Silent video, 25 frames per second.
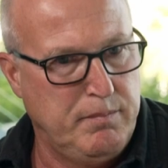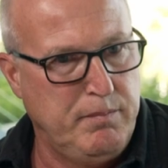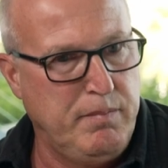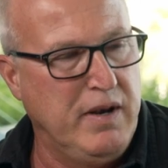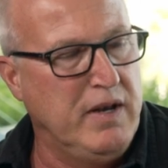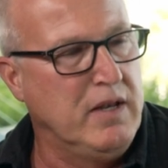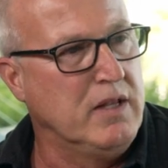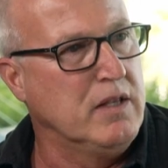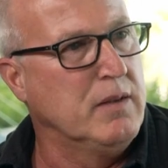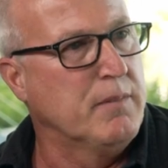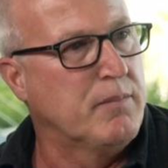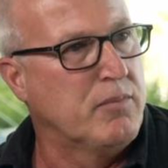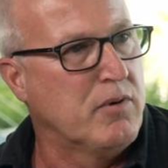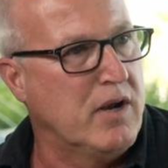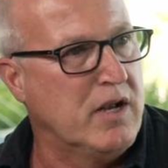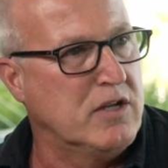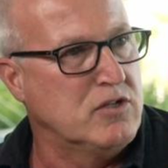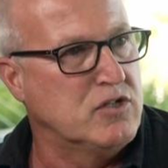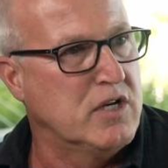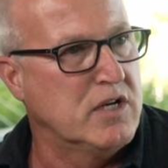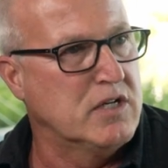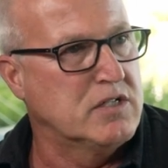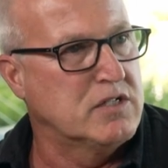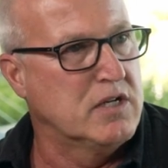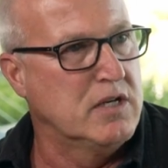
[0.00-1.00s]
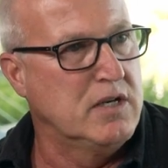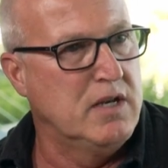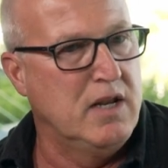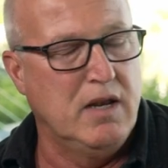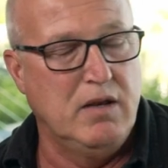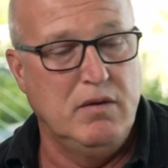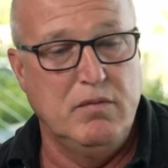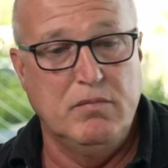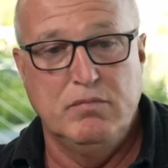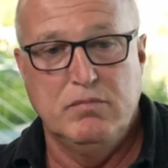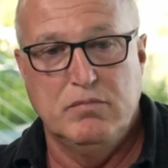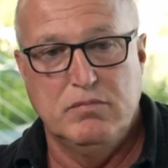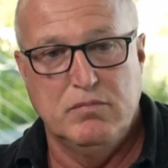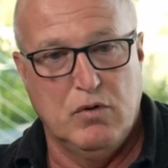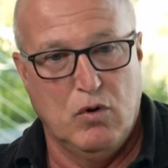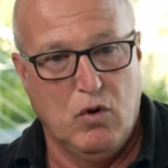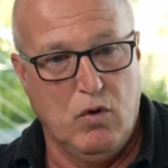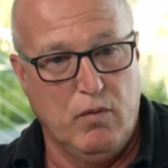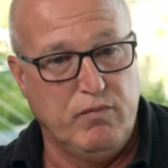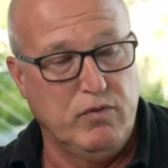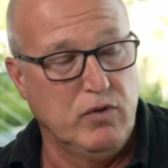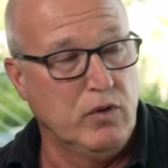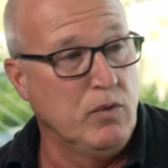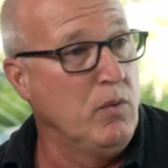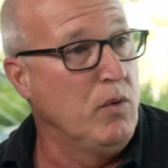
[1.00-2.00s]
bidding the projects, and then
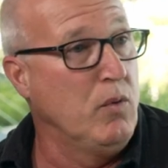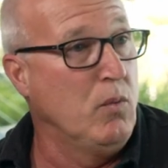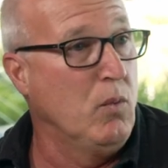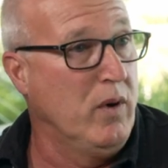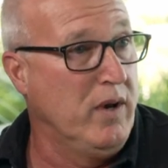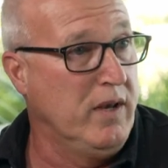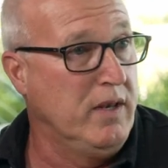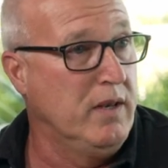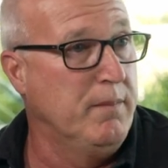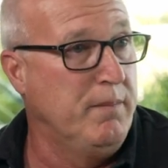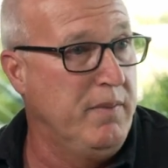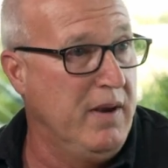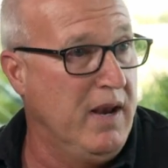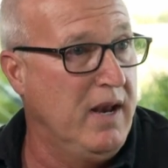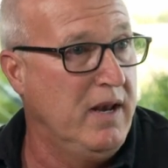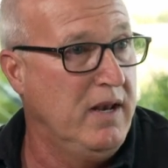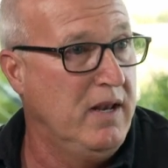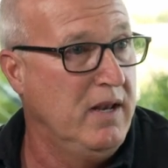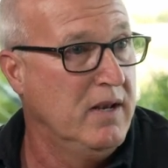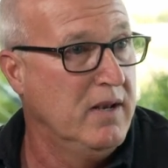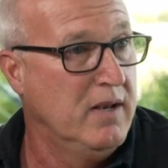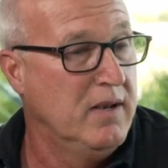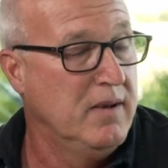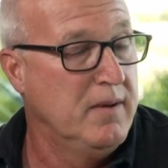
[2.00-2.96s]
hopefully we win the bid,